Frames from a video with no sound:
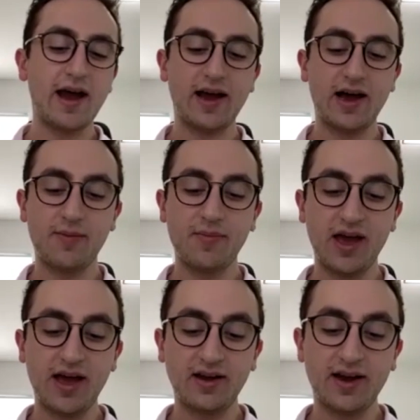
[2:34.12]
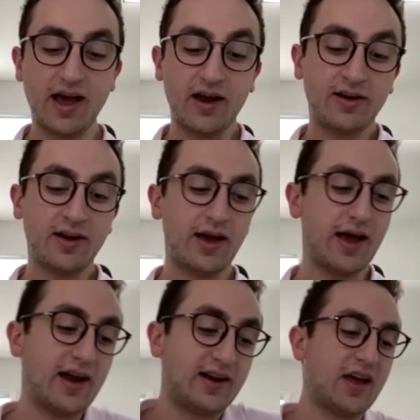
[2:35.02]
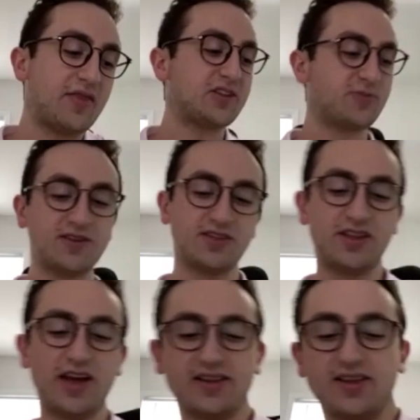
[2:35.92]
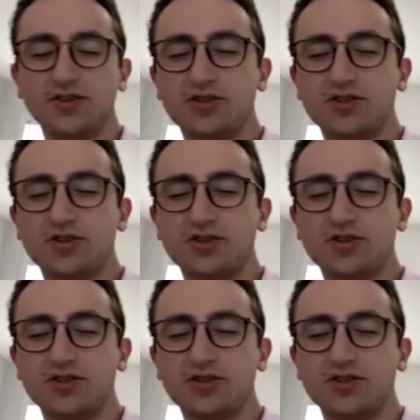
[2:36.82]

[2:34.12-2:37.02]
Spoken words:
And again, that's basically the idea.